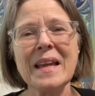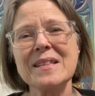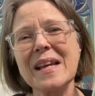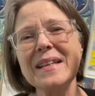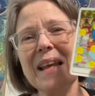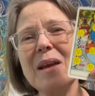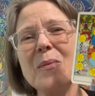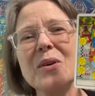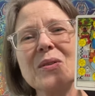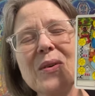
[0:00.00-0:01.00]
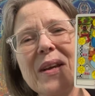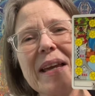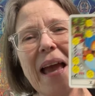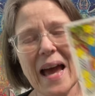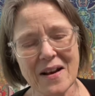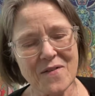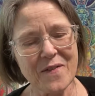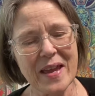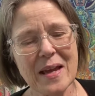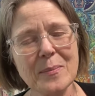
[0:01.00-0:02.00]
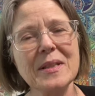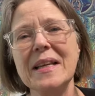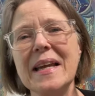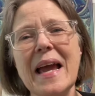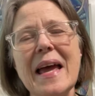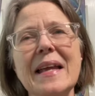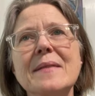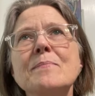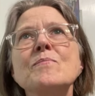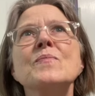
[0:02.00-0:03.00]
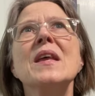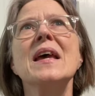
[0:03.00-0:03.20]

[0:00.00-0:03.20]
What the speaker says: Sunday, we're looking at family and